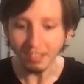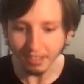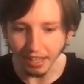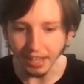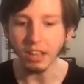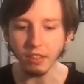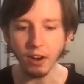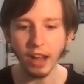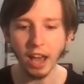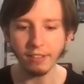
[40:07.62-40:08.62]
sitting
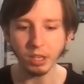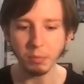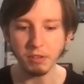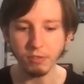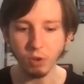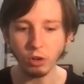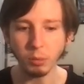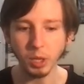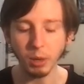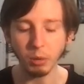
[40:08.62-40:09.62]
there and having to be
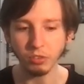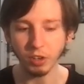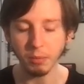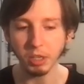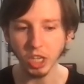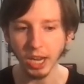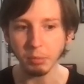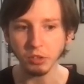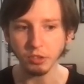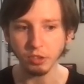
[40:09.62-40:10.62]
vulnerable. I was very much able